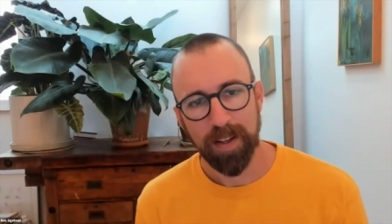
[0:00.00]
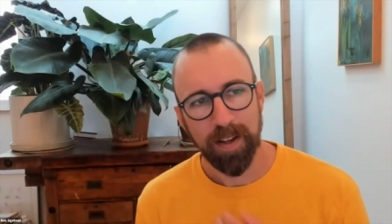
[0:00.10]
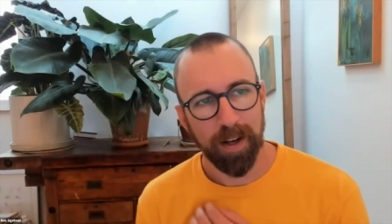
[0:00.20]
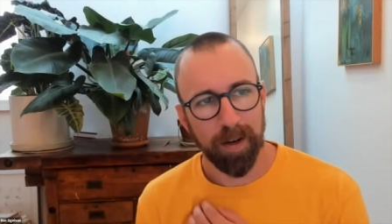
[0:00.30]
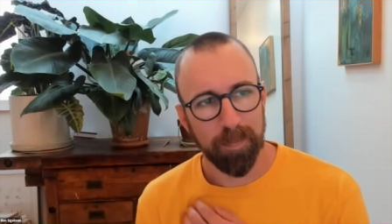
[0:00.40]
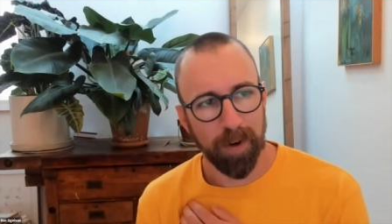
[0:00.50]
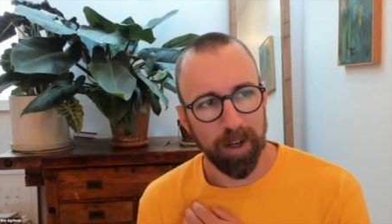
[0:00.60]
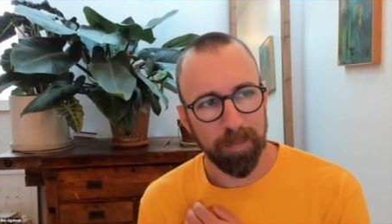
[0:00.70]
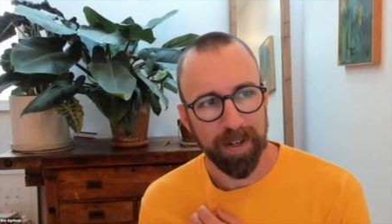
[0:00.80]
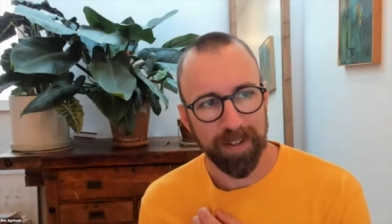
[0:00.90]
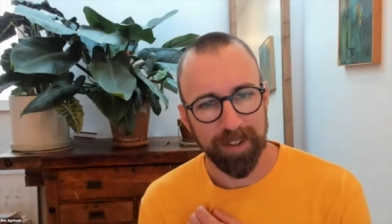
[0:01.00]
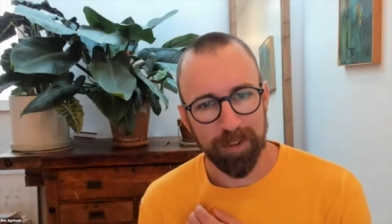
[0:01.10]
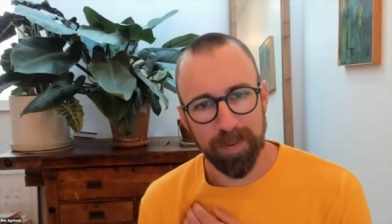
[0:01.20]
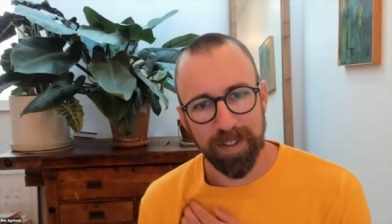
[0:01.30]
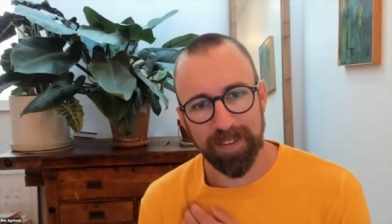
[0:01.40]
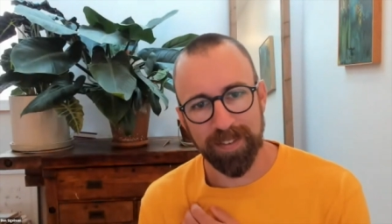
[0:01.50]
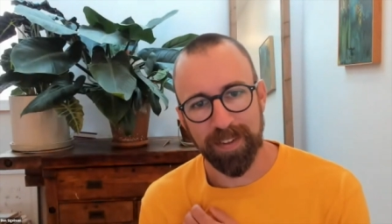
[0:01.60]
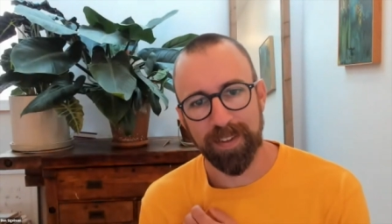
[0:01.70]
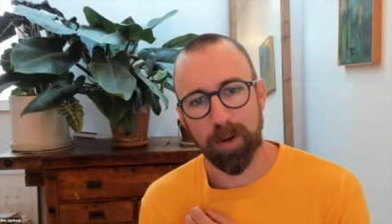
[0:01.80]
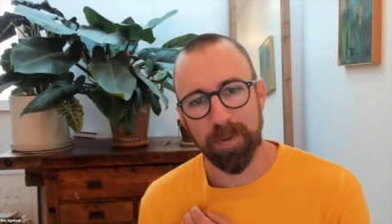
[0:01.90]
automatic instrumentation
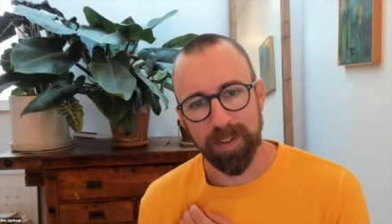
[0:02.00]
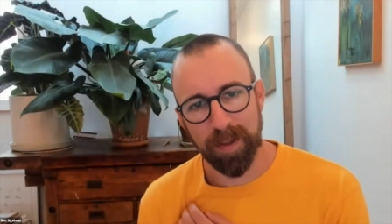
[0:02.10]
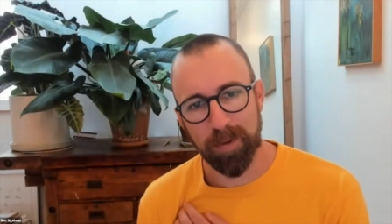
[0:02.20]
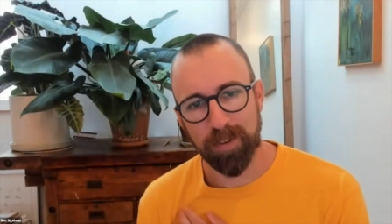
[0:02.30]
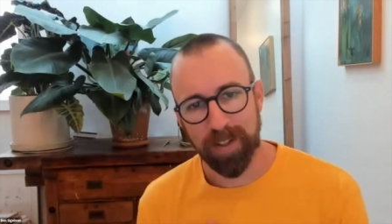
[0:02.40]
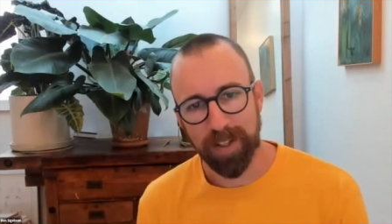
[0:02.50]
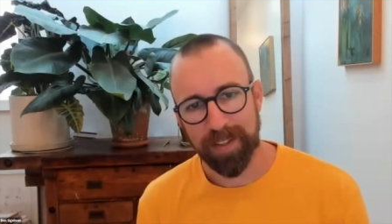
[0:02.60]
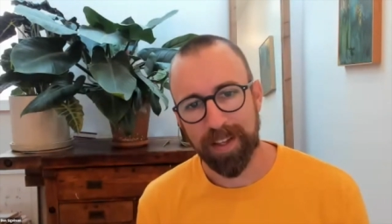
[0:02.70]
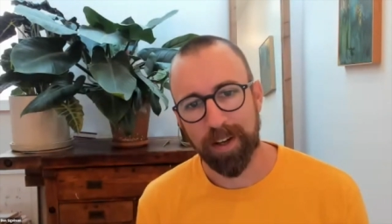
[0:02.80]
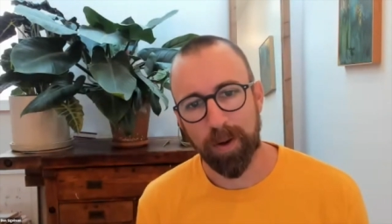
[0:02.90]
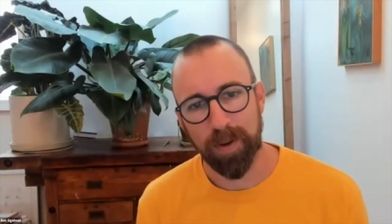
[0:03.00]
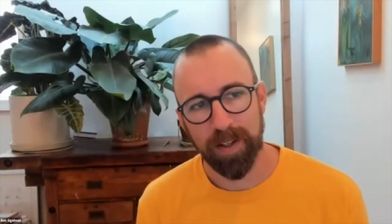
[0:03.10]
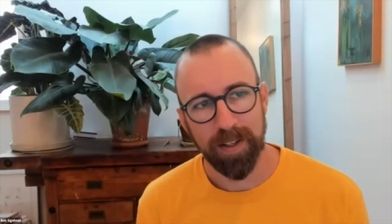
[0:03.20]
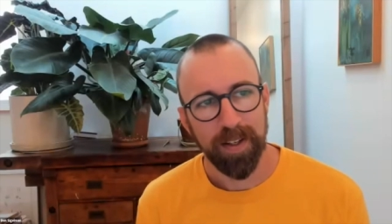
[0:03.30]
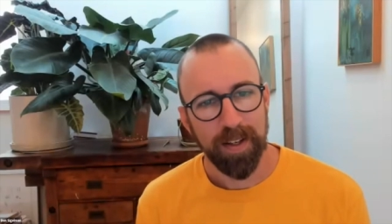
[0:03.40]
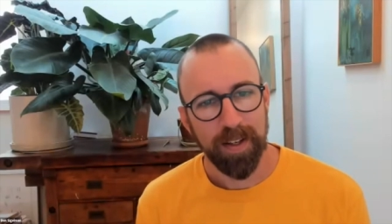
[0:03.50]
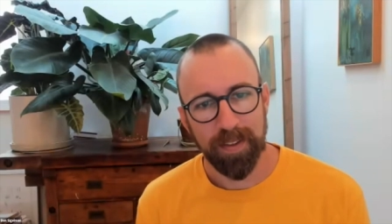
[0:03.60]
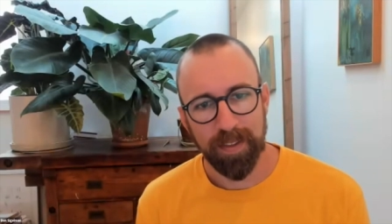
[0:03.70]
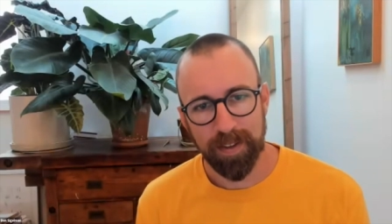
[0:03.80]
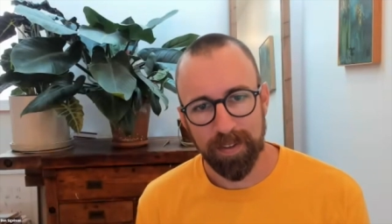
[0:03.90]
in OpenTelemetry to get that going.
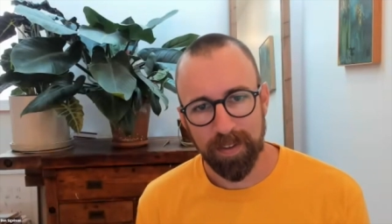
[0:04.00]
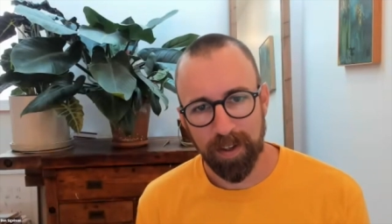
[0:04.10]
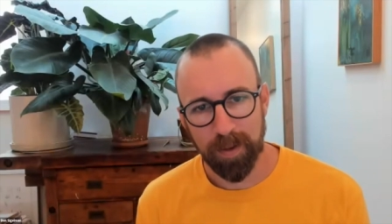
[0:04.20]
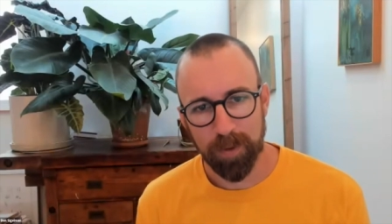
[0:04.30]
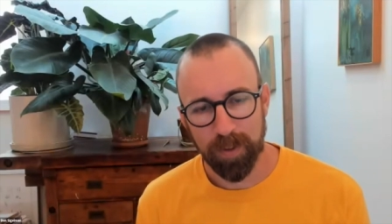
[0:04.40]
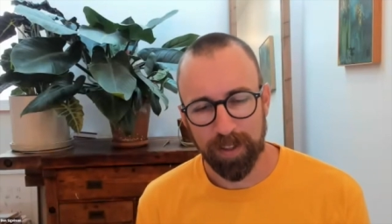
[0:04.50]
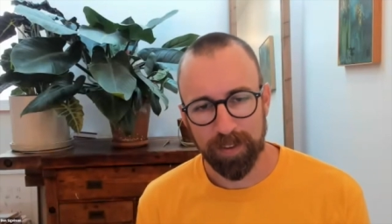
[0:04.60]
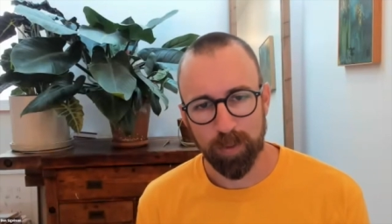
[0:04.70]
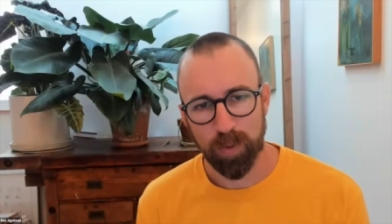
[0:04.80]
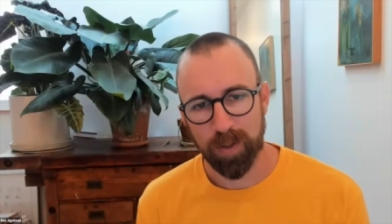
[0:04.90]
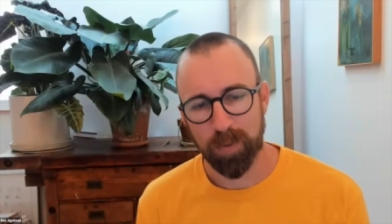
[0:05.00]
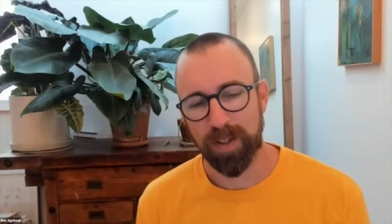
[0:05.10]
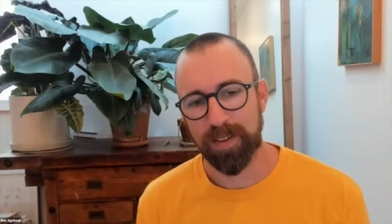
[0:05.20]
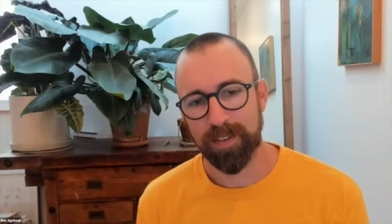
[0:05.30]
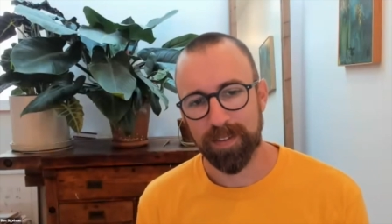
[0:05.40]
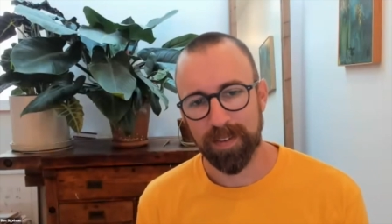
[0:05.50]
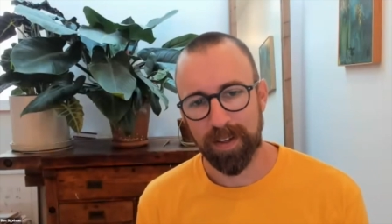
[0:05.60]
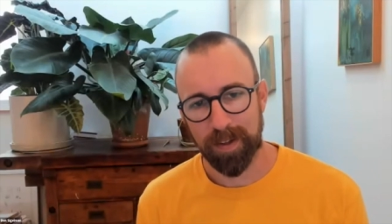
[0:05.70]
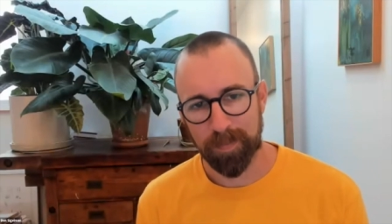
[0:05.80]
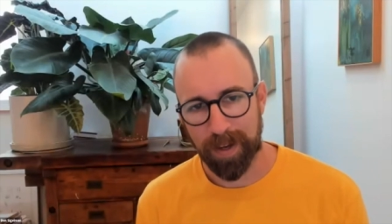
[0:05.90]
And then you'll get some quick wins
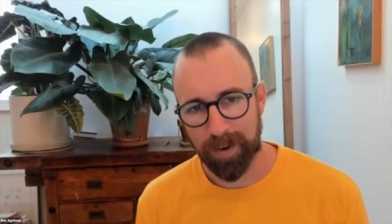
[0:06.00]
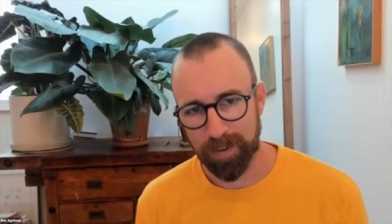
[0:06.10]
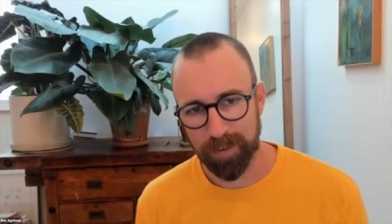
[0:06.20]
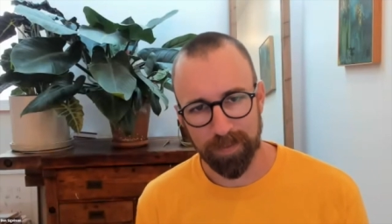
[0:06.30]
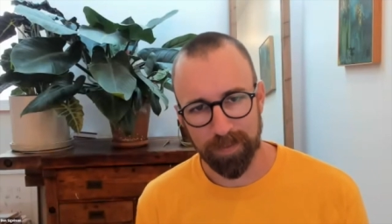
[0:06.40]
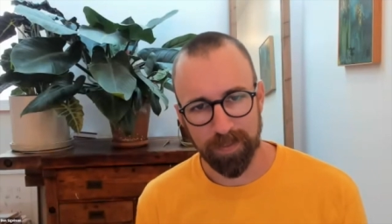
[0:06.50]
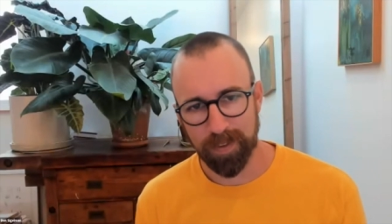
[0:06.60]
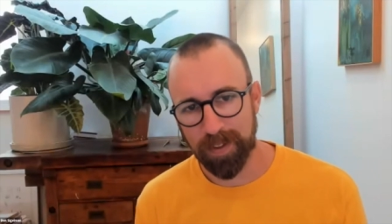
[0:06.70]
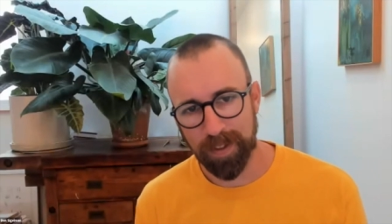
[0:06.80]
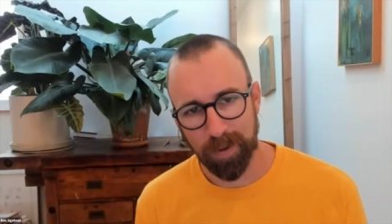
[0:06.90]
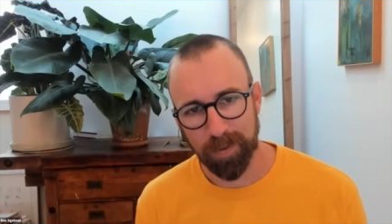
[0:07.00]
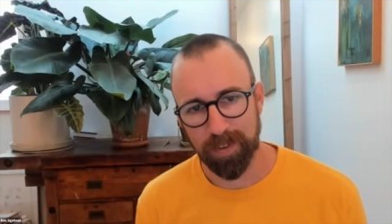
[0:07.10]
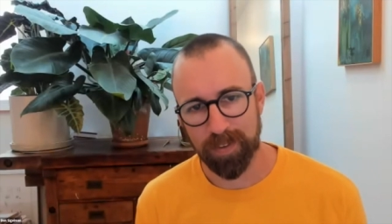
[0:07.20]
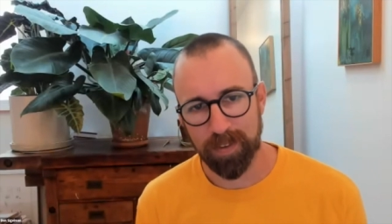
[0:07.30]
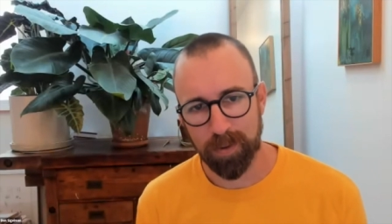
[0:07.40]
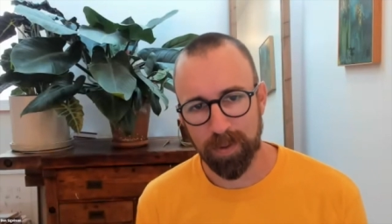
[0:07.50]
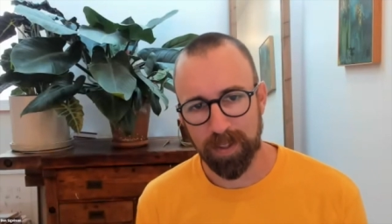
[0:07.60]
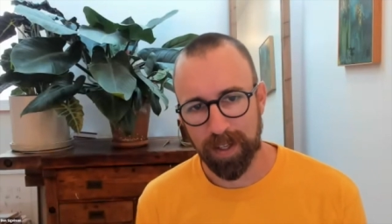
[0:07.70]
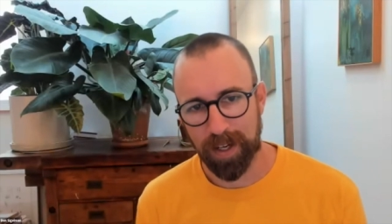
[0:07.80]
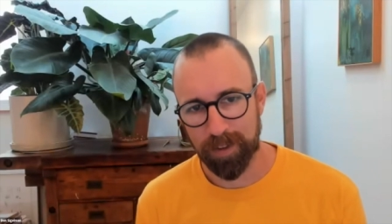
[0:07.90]
out of just doing
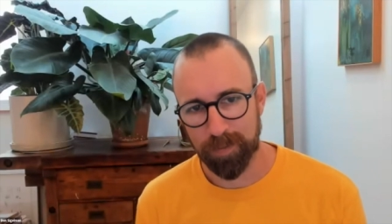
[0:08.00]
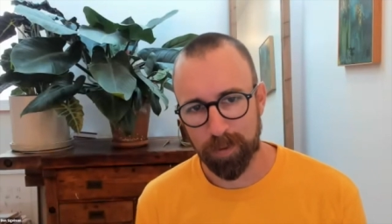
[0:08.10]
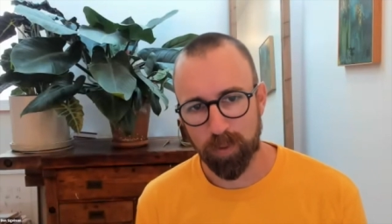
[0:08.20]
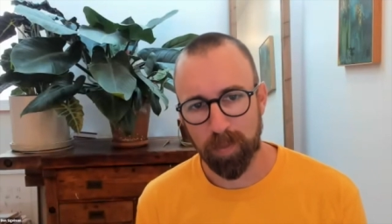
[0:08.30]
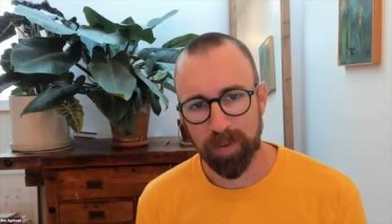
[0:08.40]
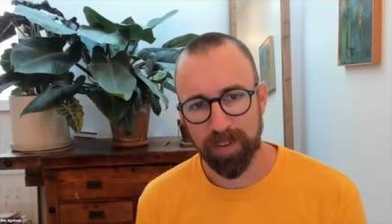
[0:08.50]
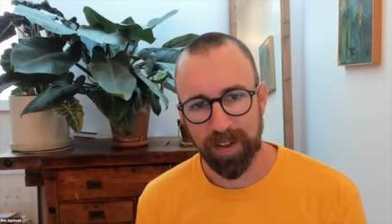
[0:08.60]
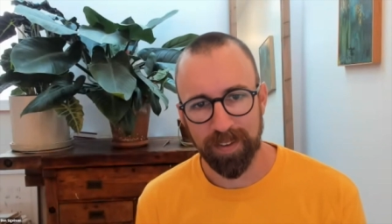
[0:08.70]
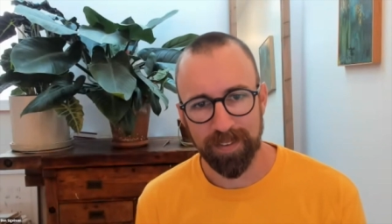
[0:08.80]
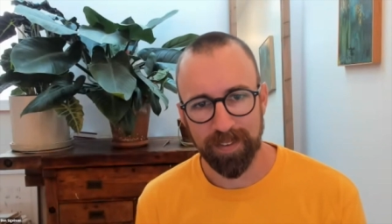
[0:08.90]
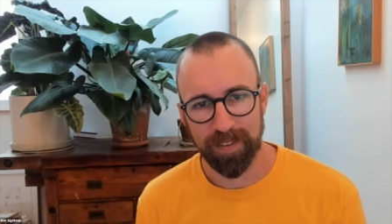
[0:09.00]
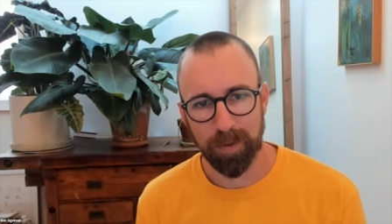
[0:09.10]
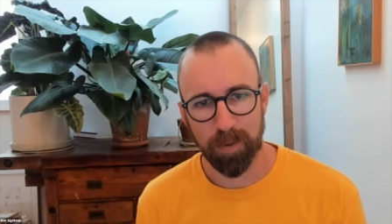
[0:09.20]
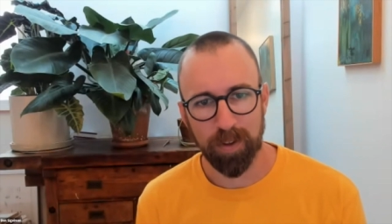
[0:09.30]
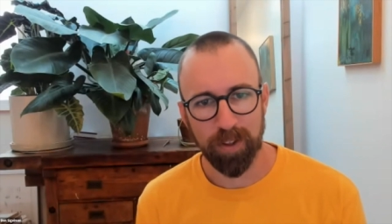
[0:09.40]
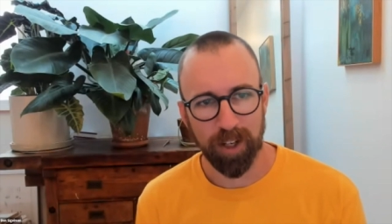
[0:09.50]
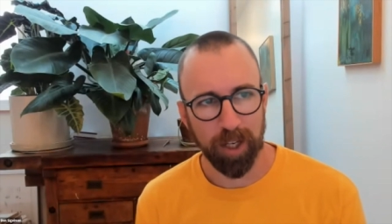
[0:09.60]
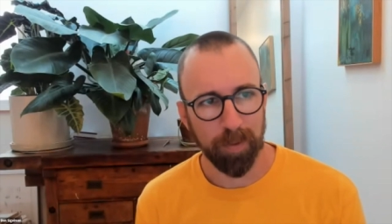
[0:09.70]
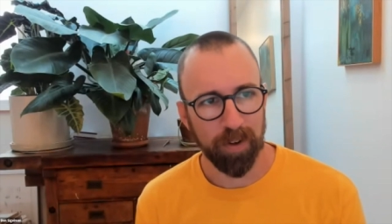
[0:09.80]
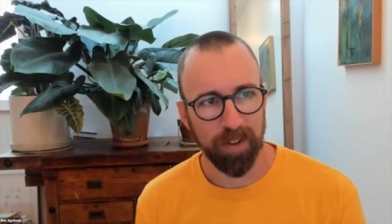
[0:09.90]
the kind of performance analysis that we were talking
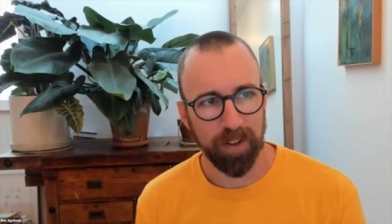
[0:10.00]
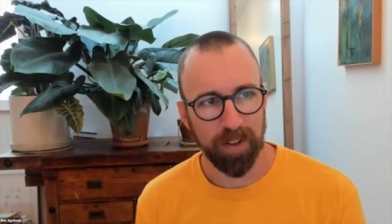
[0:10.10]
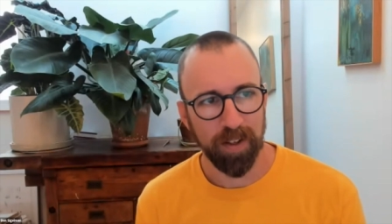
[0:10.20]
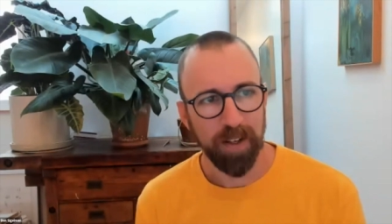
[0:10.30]
about earlier.